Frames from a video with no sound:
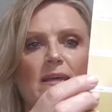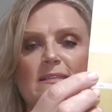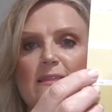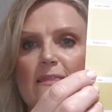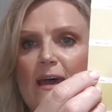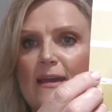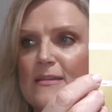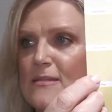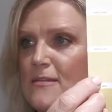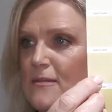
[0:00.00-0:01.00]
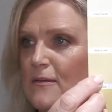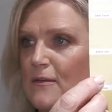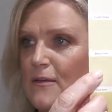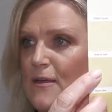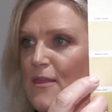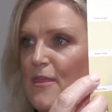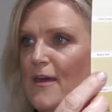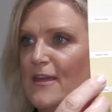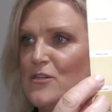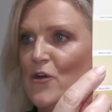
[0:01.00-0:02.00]
It's that
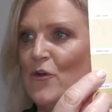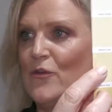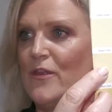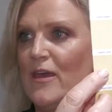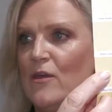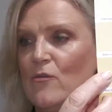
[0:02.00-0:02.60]
tone there.